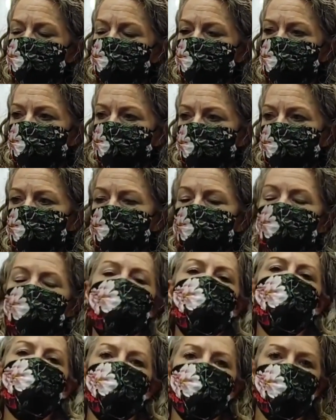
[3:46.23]
sort of
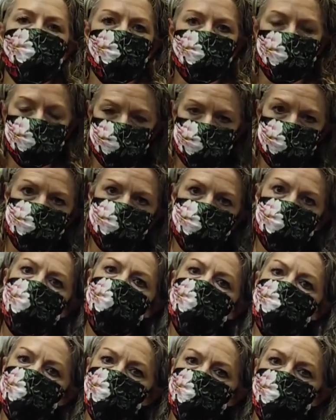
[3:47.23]
the mental disease that
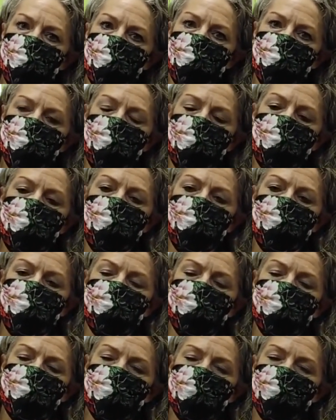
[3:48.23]
comes with
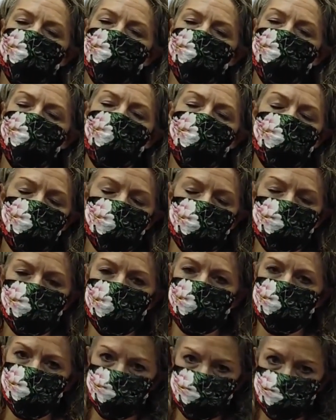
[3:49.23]

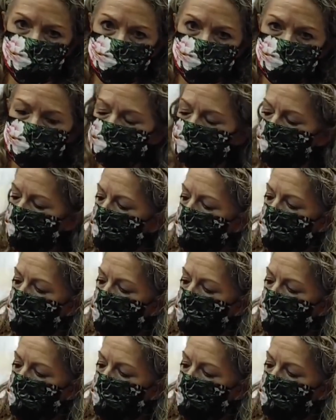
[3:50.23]
long-term concussions.